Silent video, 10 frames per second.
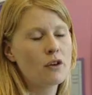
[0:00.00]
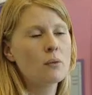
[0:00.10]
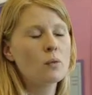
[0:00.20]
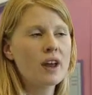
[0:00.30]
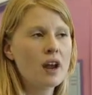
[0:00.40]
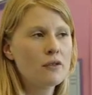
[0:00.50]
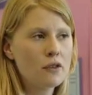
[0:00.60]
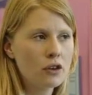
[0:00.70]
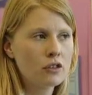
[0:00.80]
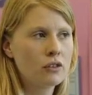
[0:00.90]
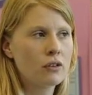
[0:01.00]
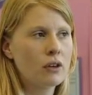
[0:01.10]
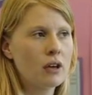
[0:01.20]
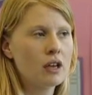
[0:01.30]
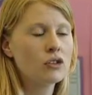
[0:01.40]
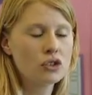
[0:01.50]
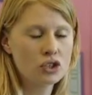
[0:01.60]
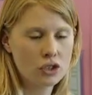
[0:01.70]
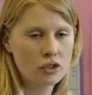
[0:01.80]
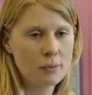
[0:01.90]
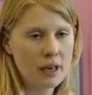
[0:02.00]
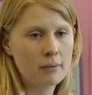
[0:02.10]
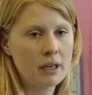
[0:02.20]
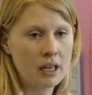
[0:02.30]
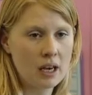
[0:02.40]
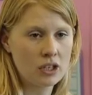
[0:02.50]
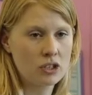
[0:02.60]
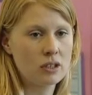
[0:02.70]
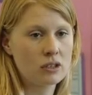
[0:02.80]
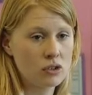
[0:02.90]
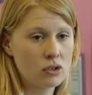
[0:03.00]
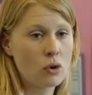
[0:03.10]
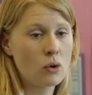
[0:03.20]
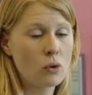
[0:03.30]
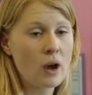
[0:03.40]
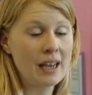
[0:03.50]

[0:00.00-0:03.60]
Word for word: From when I first introduced peer mediation into school